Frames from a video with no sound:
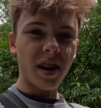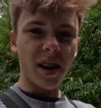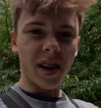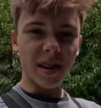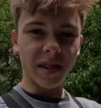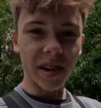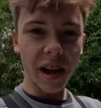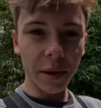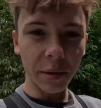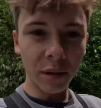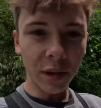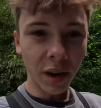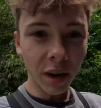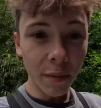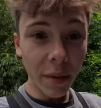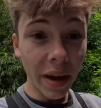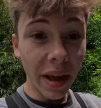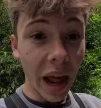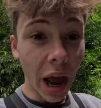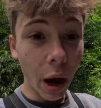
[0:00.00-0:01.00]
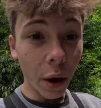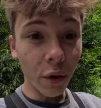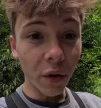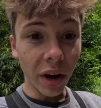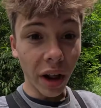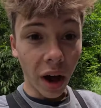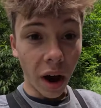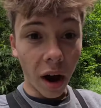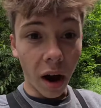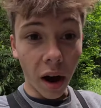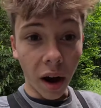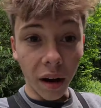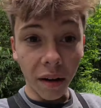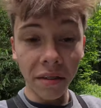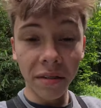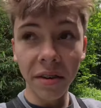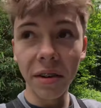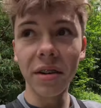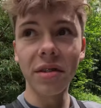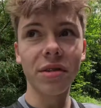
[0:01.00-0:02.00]
has now took me an hour and a
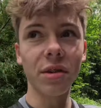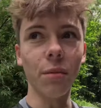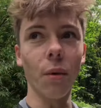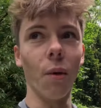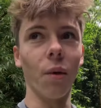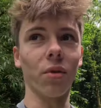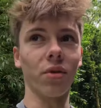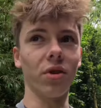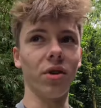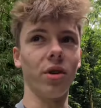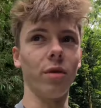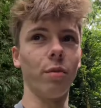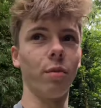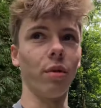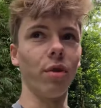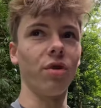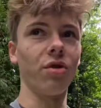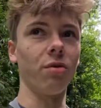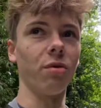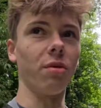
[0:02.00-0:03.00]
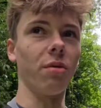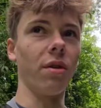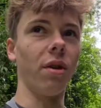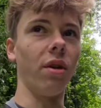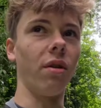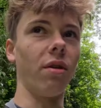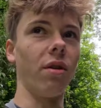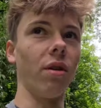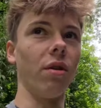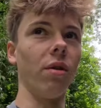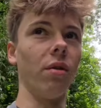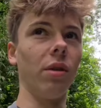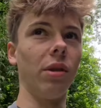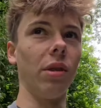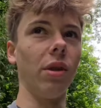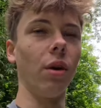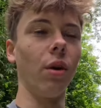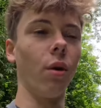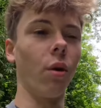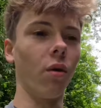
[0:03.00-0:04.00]
half to walk to this bridge with the, with
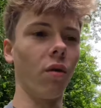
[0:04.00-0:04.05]
the lure